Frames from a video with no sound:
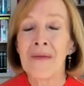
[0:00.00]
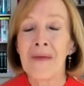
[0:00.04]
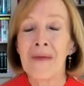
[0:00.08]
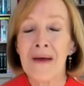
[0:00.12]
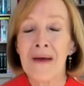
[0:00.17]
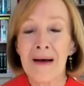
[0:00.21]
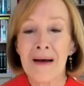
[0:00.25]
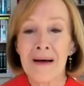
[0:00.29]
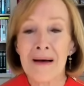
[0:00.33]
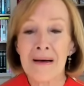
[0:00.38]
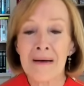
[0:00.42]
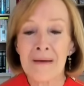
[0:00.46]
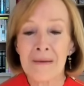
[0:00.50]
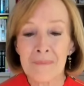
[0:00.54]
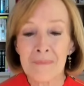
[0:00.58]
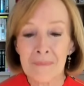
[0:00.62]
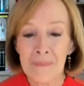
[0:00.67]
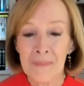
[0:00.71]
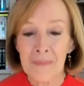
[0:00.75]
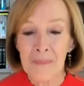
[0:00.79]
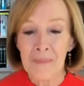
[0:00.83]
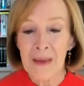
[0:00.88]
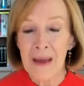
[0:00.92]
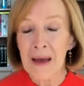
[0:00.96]
How
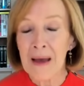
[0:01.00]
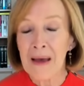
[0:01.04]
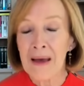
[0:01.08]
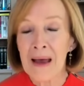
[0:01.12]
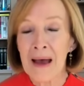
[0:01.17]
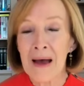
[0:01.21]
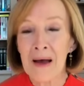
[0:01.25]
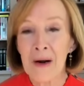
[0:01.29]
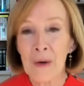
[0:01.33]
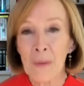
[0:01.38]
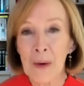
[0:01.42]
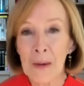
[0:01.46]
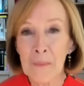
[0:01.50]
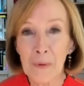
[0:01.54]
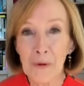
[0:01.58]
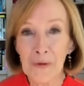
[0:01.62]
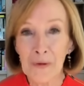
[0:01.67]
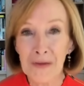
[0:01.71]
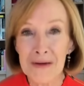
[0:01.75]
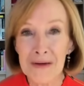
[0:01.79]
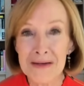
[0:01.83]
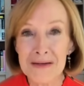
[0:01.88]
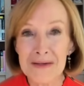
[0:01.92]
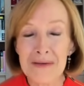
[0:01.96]
do I
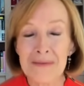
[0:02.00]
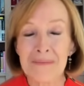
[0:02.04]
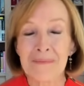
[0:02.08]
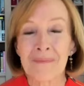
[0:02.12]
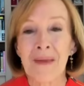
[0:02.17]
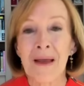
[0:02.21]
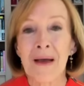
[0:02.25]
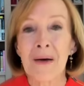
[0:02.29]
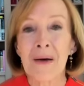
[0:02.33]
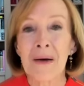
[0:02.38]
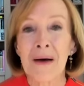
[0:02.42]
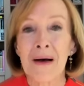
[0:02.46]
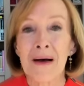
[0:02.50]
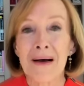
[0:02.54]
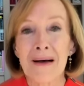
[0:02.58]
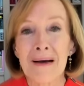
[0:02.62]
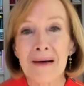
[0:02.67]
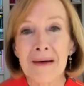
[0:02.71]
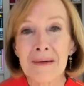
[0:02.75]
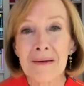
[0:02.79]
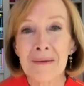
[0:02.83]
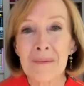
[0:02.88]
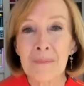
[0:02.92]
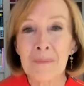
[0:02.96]
put this?
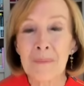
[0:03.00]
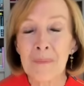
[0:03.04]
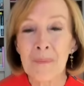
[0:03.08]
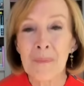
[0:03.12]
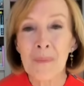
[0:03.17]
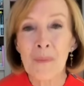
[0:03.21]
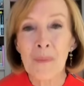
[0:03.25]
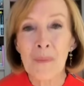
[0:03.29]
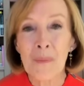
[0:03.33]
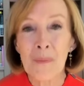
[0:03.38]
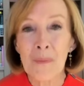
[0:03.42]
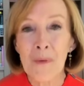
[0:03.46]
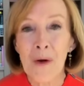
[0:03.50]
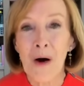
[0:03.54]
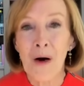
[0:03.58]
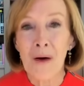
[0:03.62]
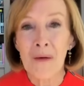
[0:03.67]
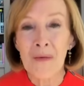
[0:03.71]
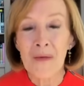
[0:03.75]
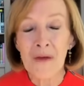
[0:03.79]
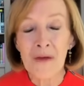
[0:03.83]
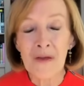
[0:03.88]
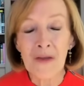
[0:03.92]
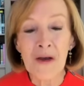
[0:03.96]

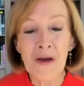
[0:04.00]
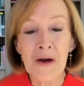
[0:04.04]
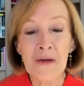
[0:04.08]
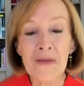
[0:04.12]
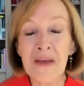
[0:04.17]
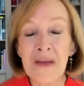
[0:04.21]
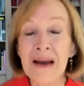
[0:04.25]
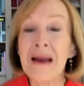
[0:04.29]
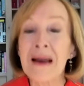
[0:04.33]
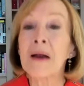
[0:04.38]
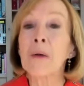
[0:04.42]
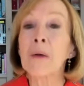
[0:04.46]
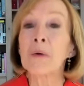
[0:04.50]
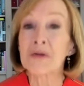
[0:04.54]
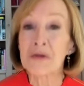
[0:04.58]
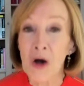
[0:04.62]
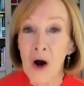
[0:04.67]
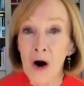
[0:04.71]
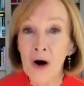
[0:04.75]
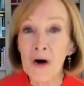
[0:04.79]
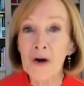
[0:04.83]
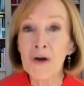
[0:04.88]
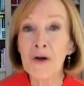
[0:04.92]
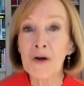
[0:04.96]
That anyone's
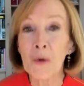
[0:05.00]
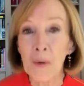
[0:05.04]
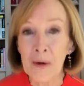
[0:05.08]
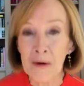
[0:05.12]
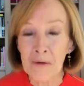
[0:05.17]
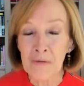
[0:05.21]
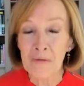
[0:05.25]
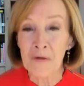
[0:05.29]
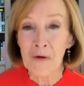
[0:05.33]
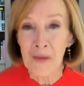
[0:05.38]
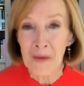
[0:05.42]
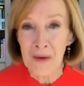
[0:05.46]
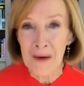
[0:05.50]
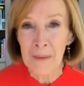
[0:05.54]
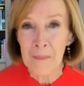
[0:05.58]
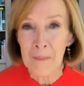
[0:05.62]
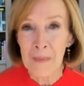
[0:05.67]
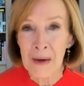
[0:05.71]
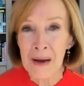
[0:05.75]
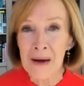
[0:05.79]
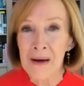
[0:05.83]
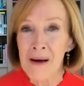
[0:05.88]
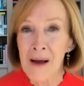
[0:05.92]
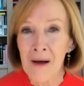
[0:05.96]
arguing for
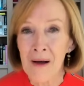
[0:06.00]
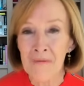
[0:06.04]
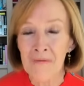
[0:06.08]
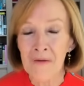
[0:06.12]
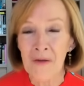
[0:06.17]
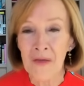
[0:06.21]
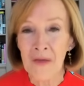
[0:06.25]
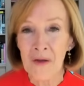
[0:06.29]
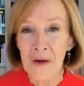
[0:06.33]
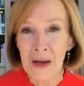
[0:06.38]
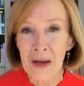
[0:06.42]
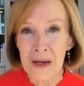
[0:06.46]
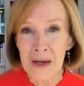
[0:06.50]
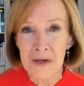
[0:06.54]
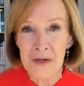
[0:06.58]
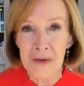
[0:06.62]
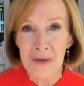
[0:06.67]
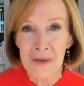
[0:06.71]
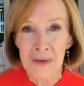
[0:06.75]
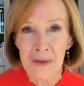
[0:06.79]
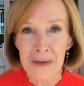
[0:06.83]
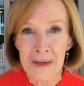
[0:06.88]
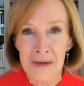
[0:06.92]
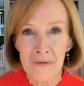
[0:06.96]
them enough at the
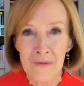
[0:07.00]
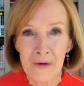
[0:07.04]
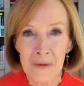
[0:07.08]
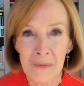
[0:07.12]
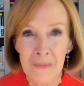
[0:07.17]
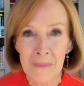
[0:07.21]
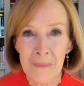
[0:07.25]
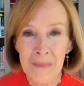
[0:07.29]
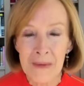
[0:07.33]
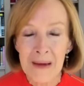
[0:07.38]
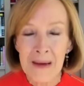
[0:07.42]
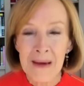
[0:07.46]
national level.